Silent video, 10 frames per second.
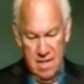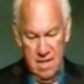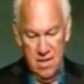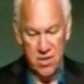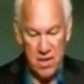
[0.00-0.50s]

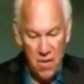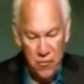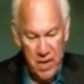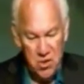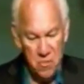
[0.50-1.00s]

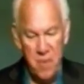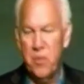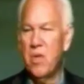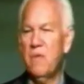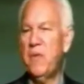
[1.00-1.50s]
Suffering to be
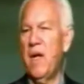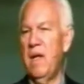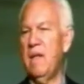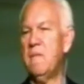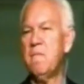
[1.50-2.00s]
purified.
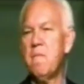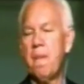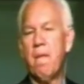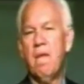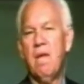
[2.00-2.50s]

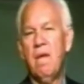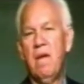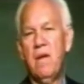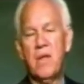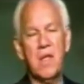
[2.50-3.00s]

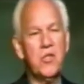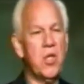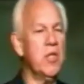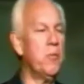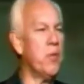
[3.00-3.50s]
You know that the
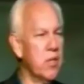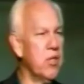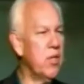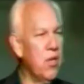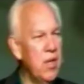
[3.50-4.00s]
church
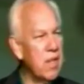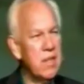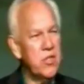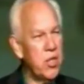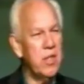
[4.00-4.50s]
persecuted is a
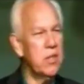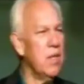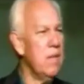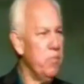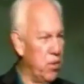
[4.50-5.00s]
church
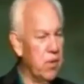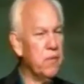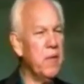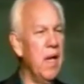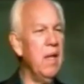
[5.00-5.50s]

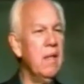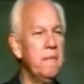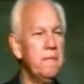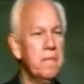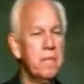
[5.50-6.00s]
purified?
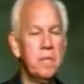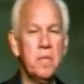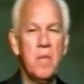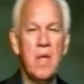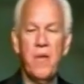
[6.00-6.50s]

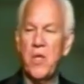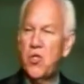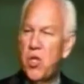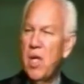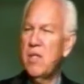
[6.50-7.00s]
If the
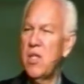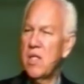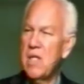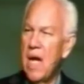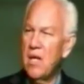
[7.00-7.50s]
church
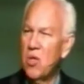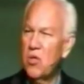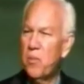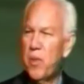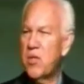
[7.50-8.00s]
does not go
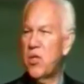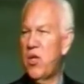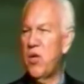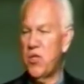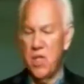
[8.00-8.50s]
through
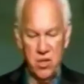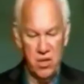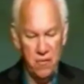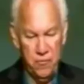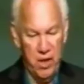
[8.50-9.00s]
persecution,
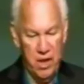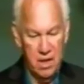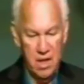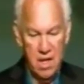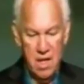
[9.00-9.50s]
suffering,
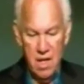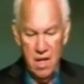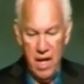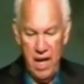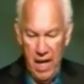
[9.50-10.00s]

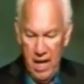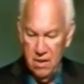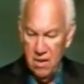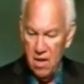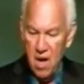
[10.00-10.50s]
and
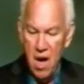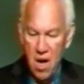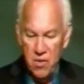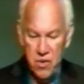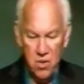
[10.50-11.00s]

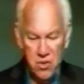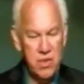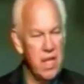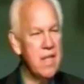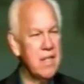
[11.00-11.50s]
all those
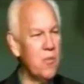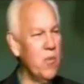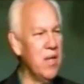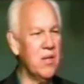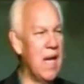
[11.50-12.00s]
things that we
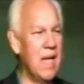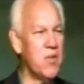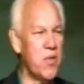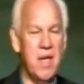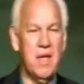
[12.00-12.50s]
don't like to
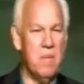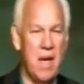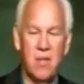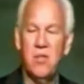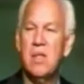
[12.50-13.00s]
think
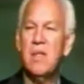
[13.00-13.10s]
about,